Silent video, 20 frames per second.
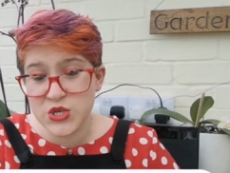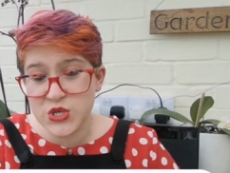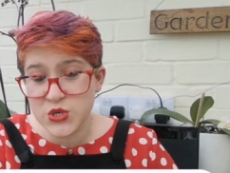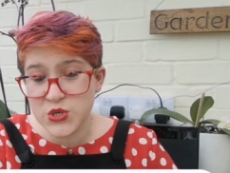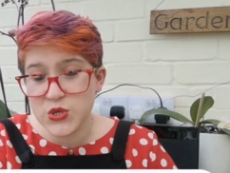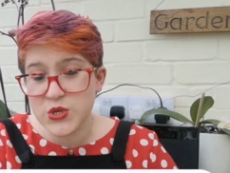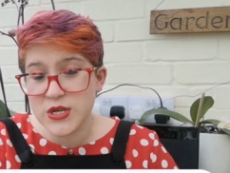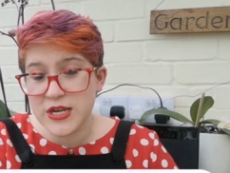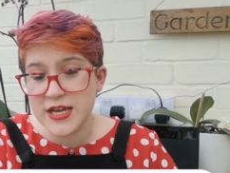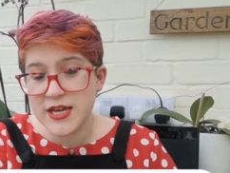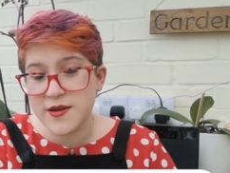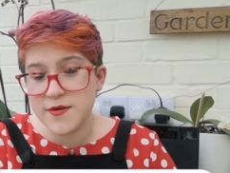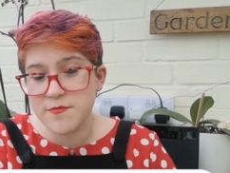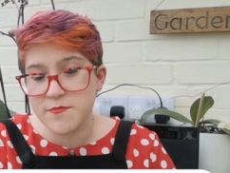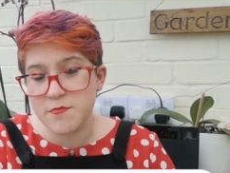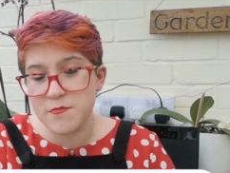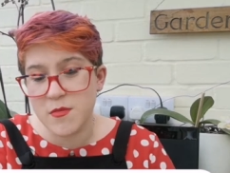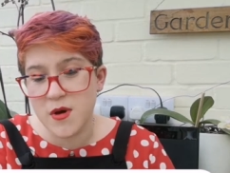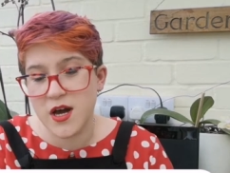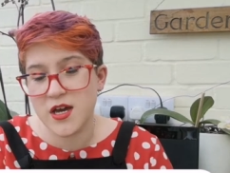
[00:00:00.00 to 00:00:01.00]

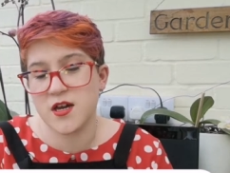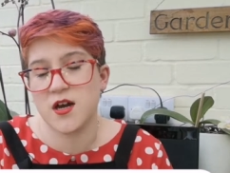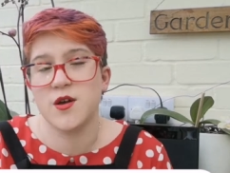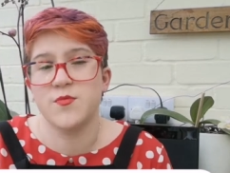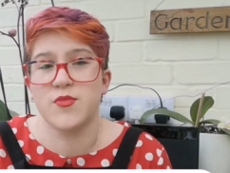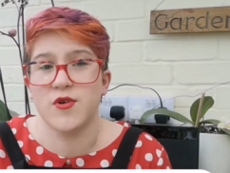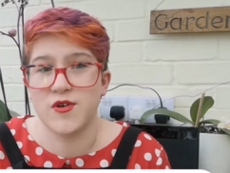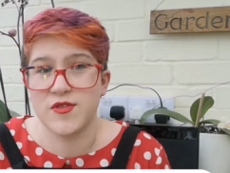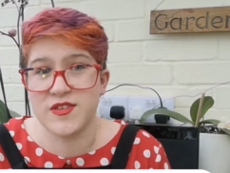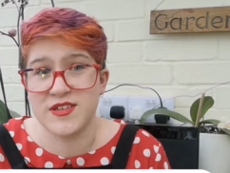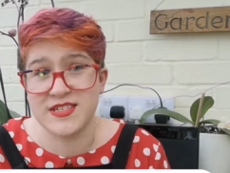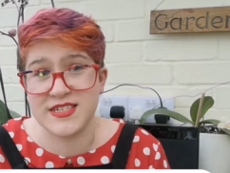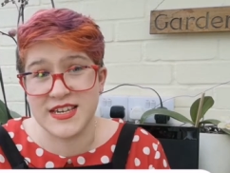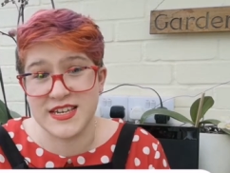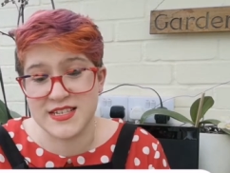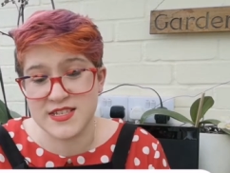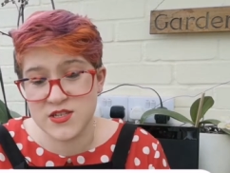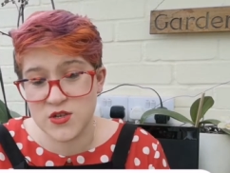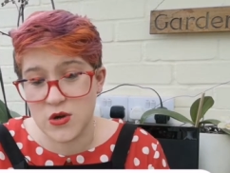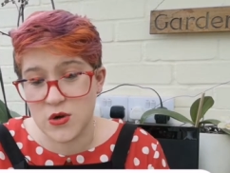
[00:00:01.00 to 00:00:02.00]
purely my
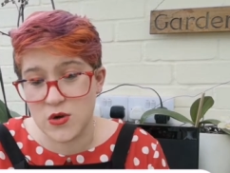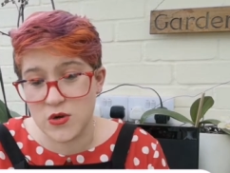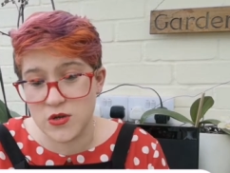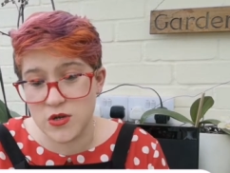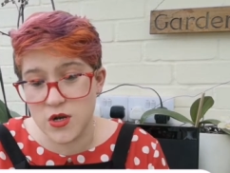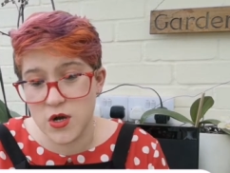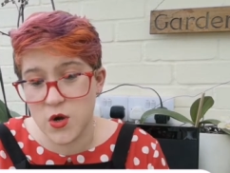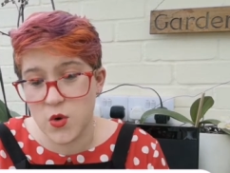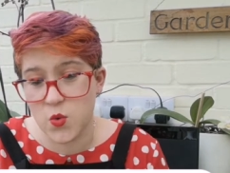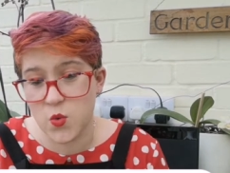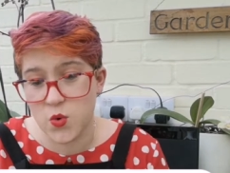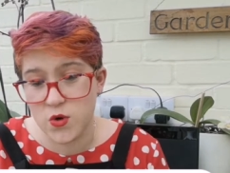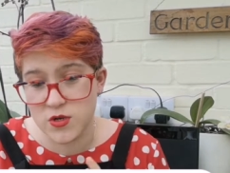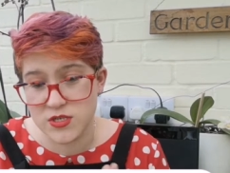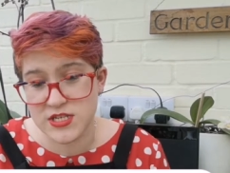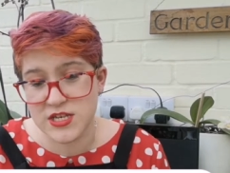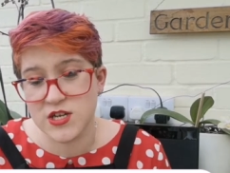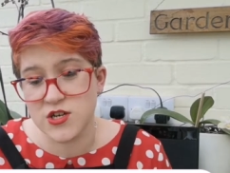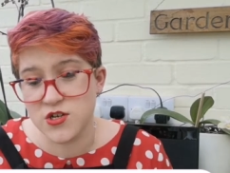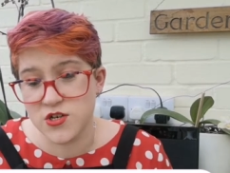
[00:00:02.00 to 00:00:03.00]
hypothesis on
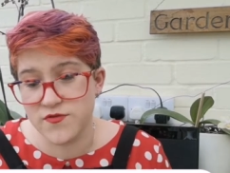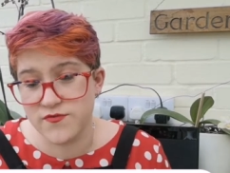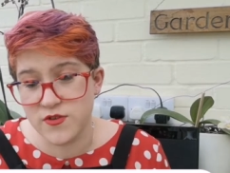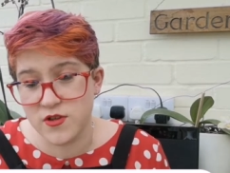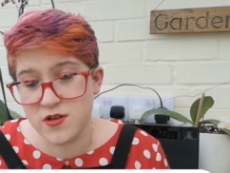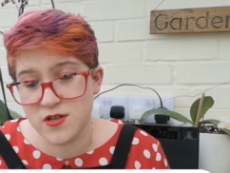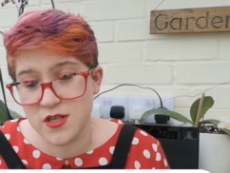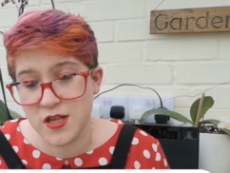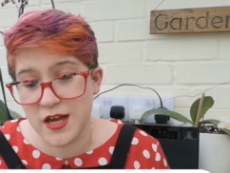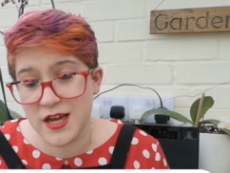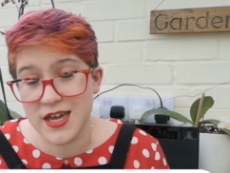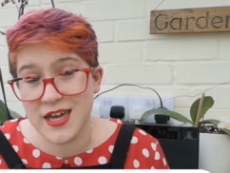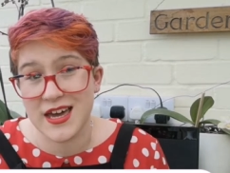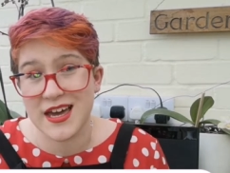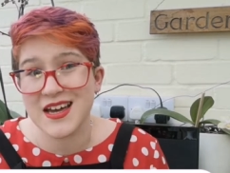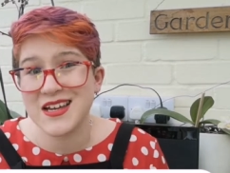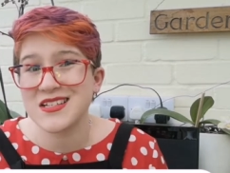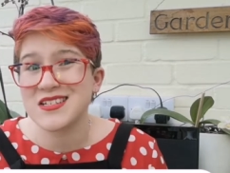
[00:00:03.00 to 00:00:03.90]
what it could have looked like.